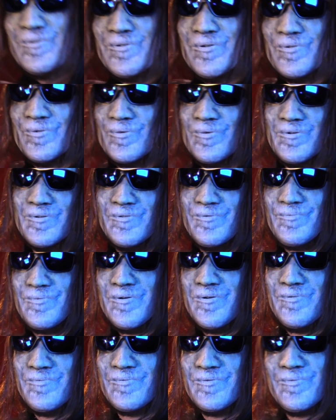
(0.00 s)
I was really
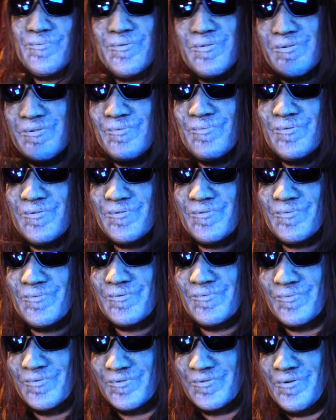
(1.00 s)
pumped that Breaking
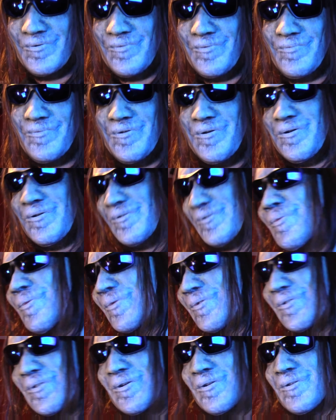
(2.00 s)
Benjamin was coming back.
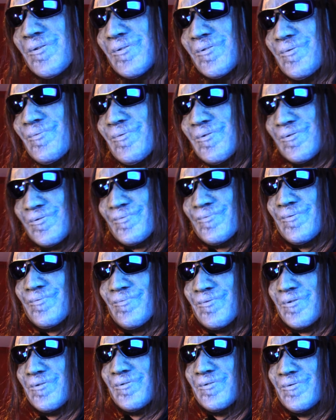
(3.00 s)
Well, technically, Benjamin
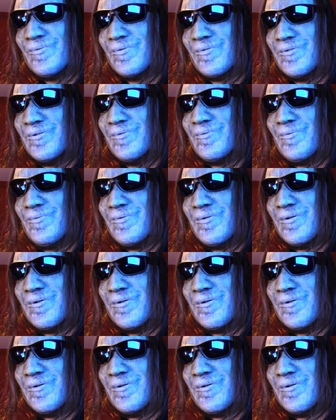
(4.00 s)
Burnley was coming